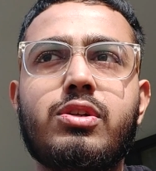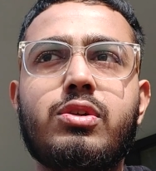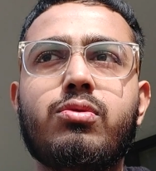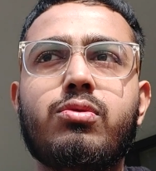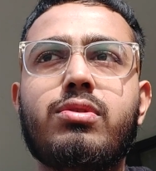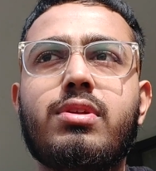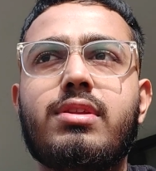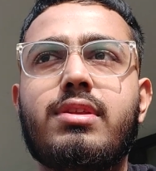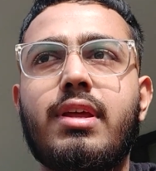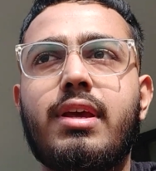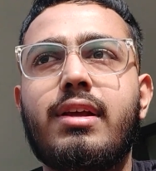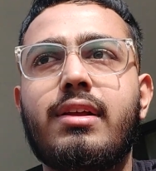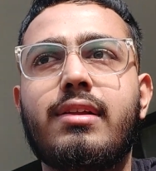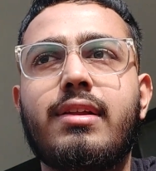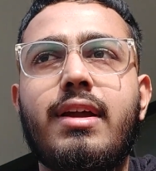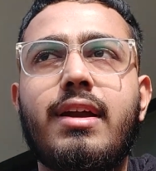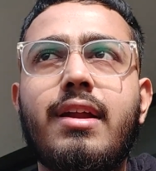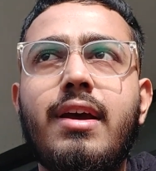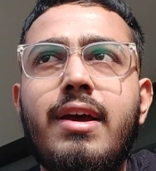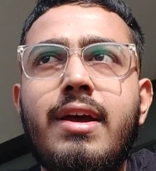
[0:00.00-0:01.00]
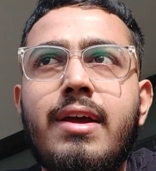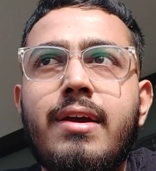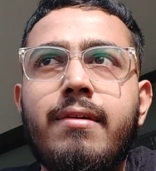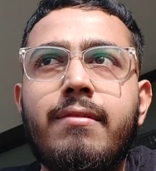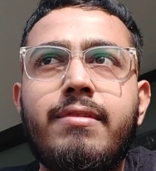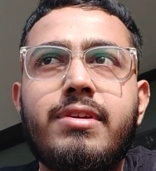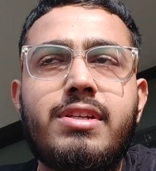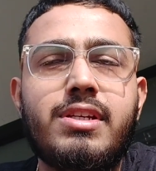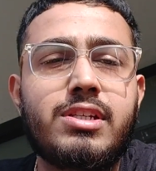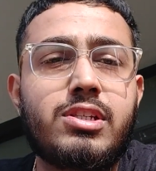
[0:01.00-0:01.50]
Do the thing that
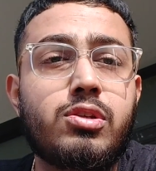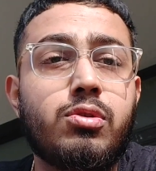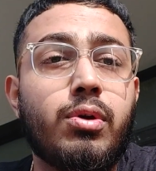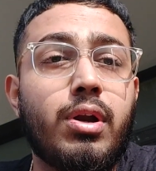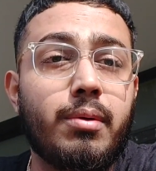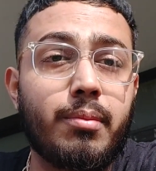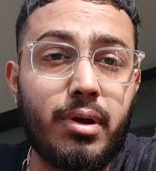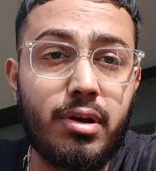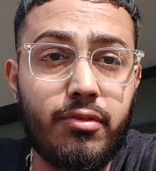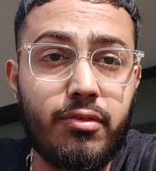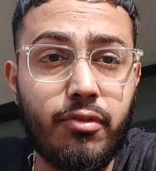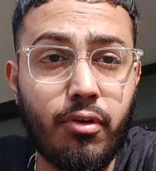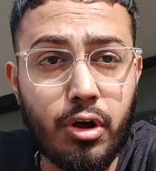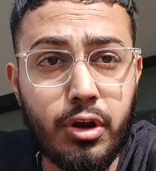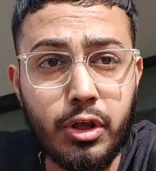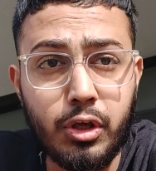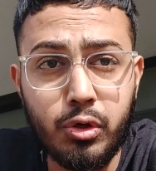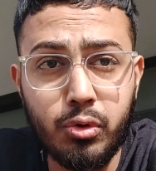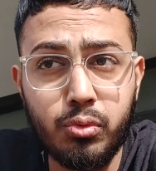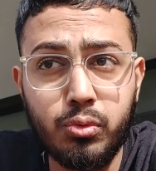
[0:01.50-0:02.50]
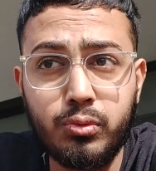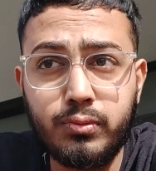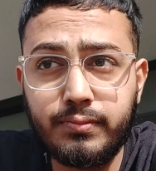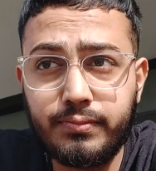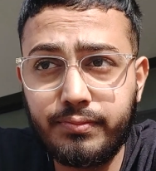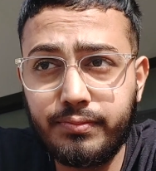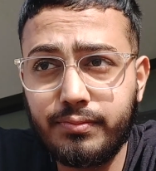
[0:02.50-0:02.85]
which is suitable for you.